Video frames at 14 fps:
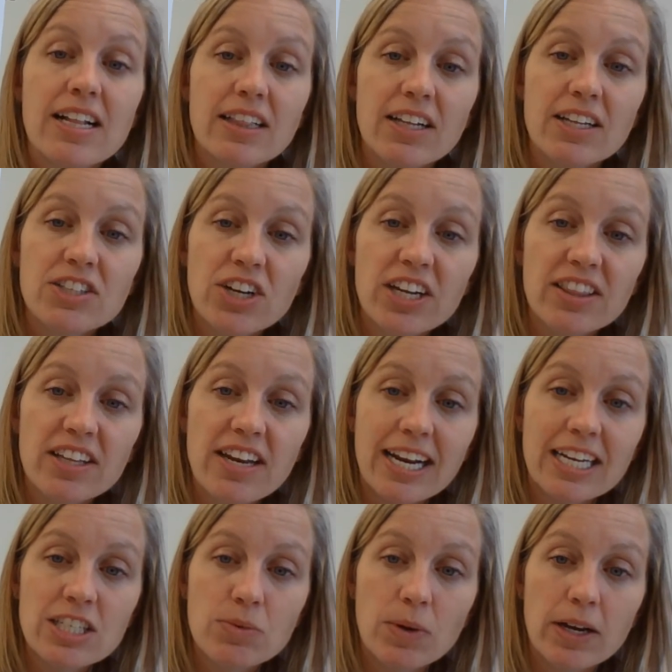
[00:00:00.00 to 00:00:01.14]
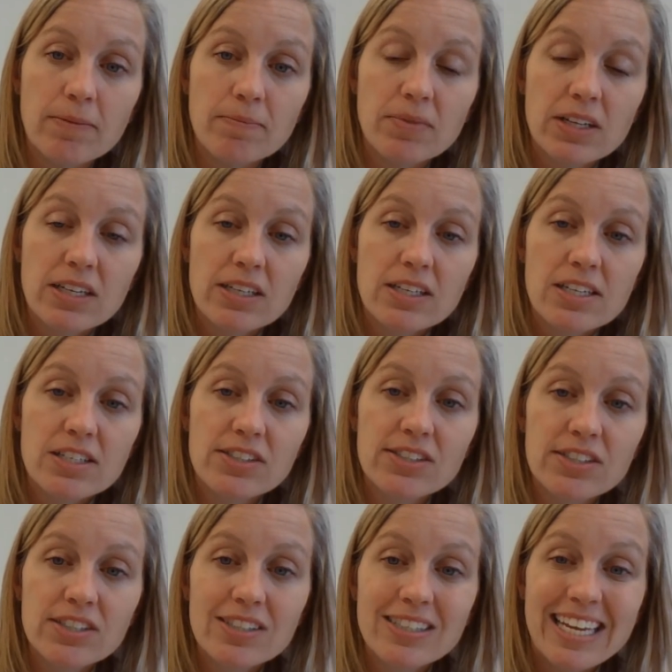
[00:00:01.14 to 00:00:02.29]
Let's look at the next one.
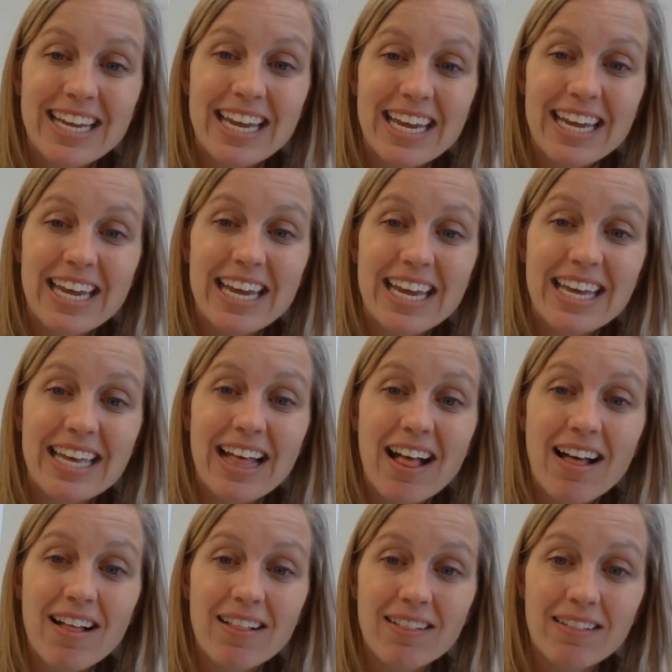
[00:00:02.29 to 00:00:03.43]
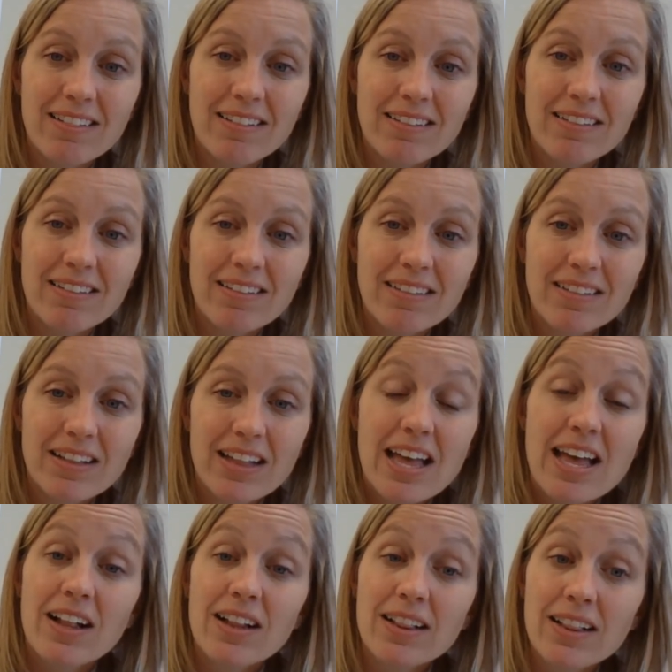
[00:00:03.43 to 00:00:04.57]
S-I-O.
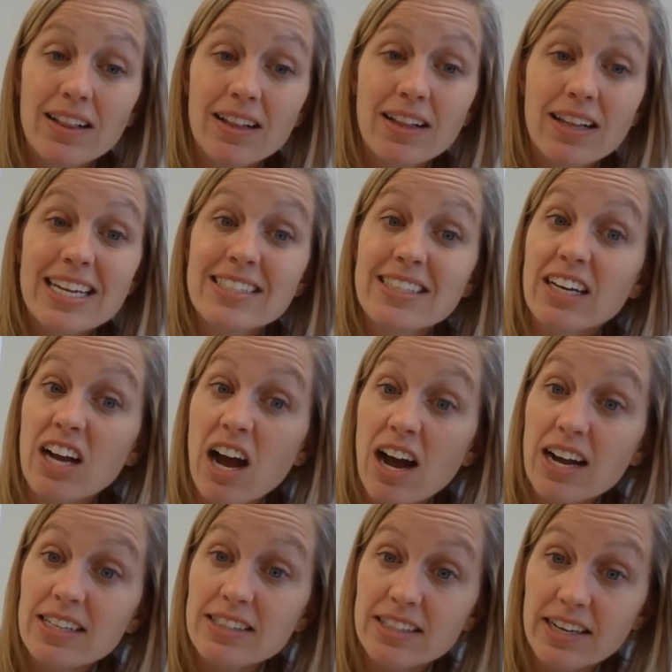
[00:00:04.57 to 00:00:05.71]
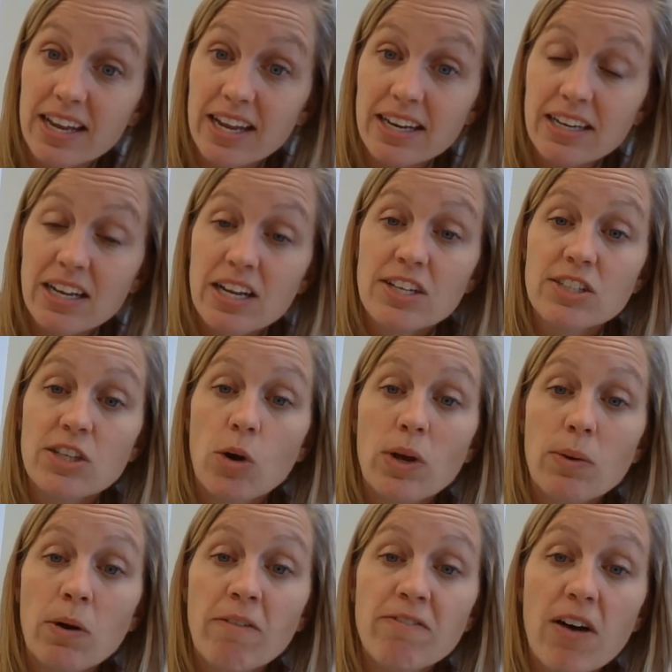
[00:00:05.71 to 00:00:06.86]
O is a consonant, so we
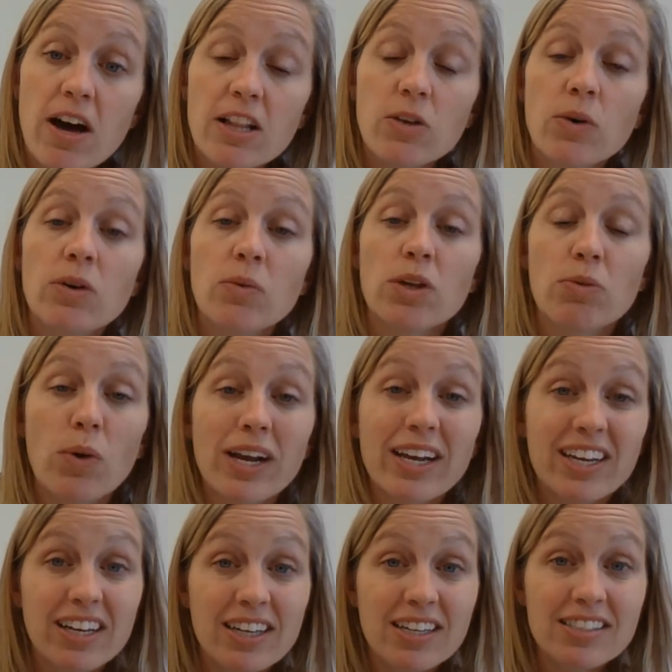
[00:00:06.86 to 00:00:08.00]
will follow it with what K